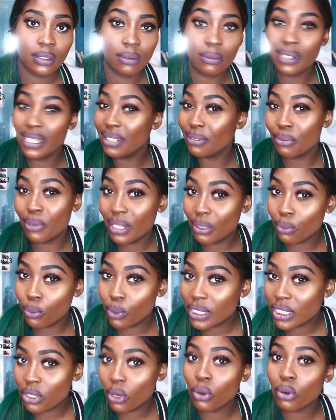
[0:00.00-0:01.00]

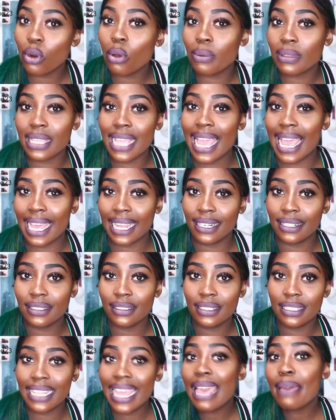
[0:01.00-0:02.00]
What's going on with
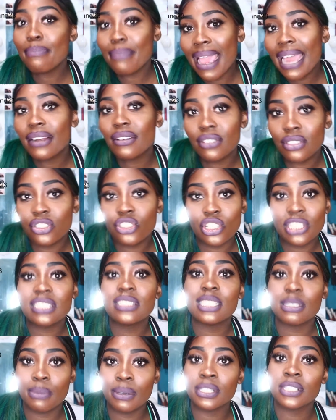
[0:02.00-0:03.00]
that? That matters
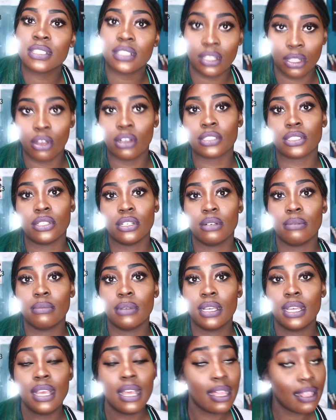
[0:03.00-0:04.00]
just as much as the long term.
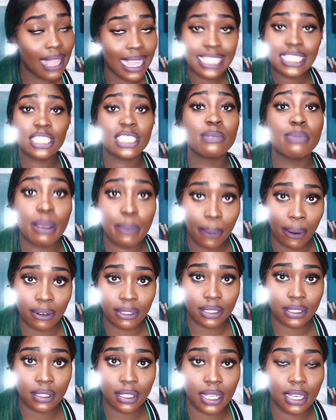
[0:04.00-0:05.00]
That's just me
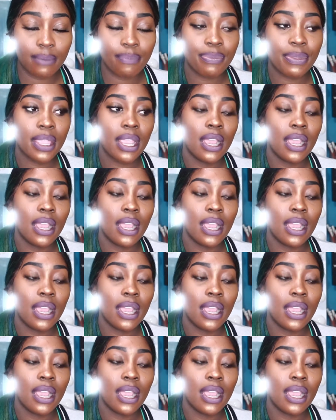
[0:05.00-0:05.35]
personally.